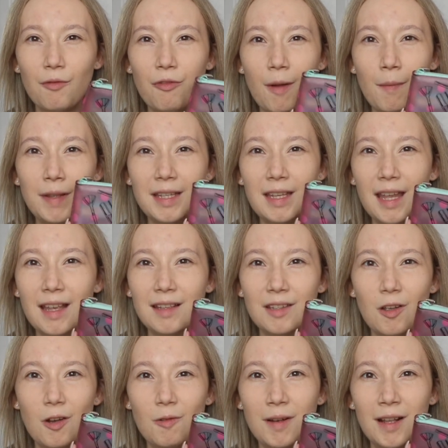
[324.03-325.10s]
from years
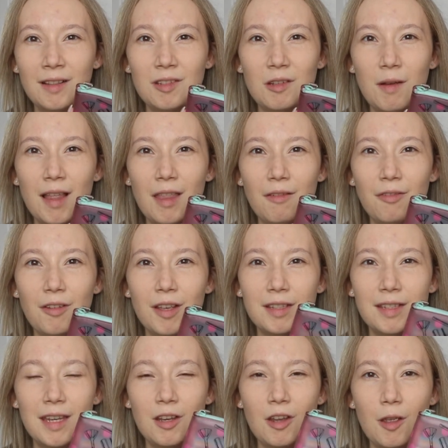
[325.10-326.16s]
ago when Zoella
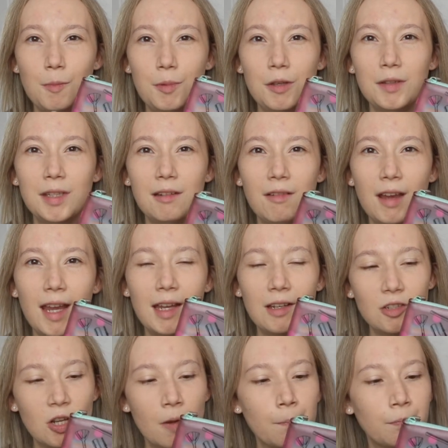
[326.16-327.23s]
first did her beauty
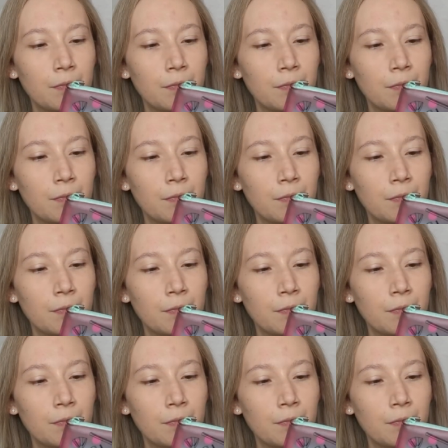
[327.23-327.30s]
range,